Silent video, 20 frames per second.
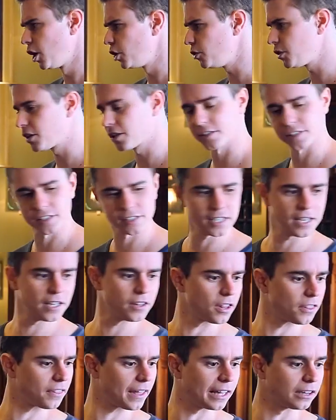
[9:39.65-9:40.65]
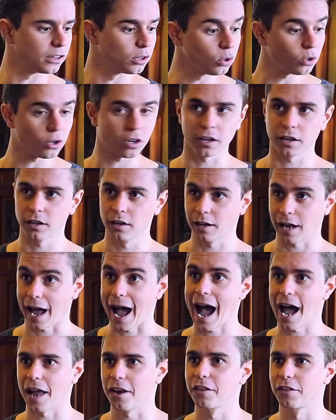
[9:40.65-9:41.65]
You can see that they look
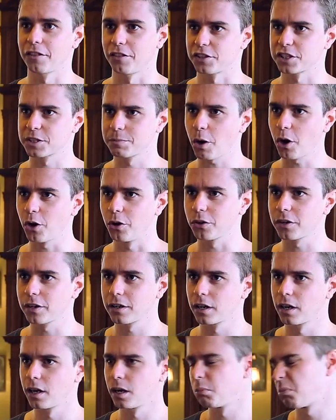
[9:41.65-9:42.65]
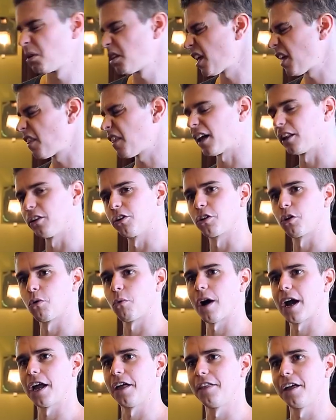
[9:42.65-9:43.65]
at the smoke, but then they look
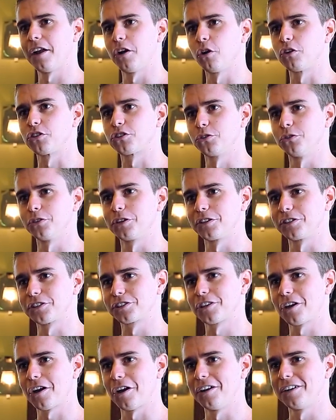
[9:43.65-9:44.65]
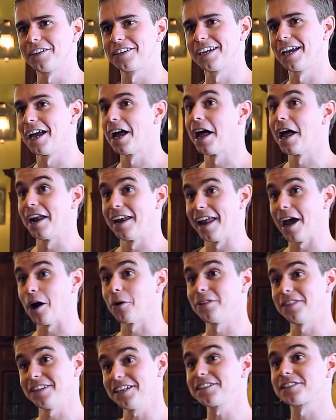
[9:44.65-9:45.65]
away, they're not too concerned.
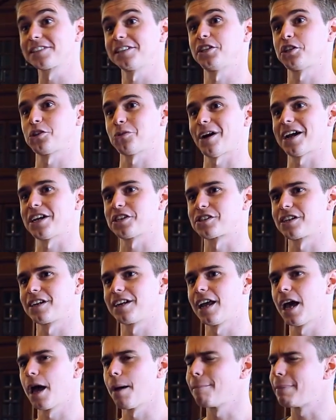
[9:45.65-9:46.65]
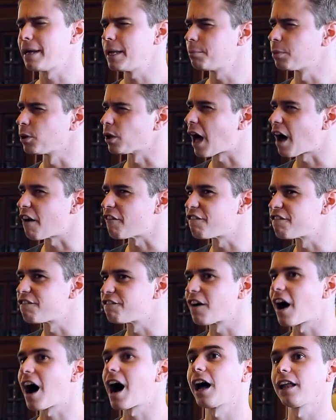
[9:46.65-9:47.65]
Now in this situation, people are
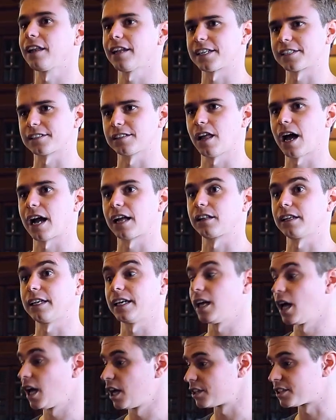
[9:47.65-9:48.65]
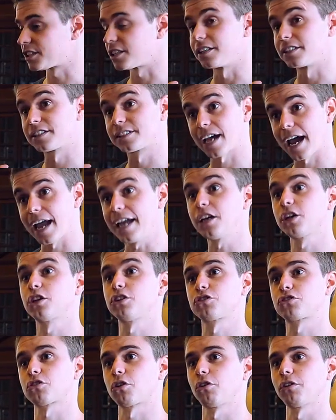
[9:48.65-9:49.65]
far less likely to take
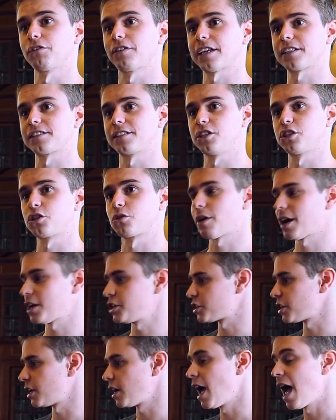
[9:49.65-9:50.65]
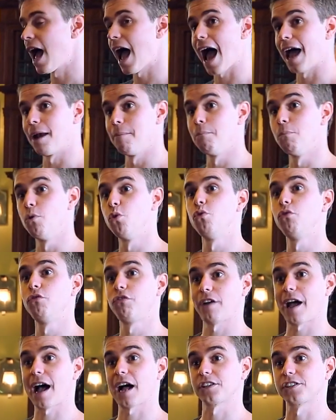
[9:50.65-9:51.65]
control of that situation and
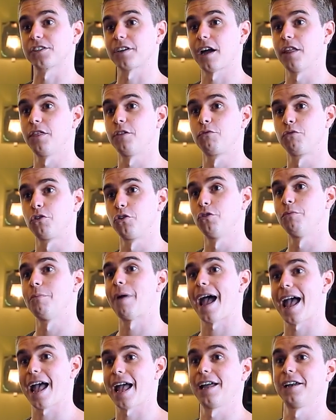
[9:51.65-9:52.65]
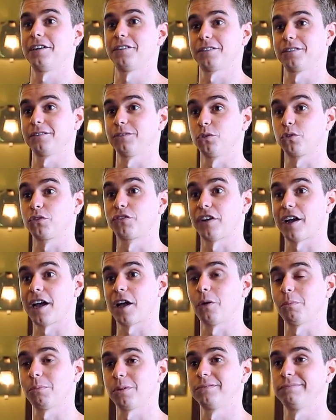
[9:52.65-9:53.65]
move outside the room and look for
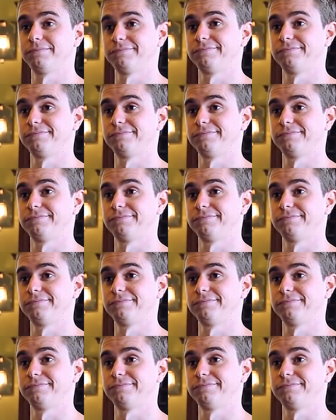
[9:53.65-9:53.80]
help.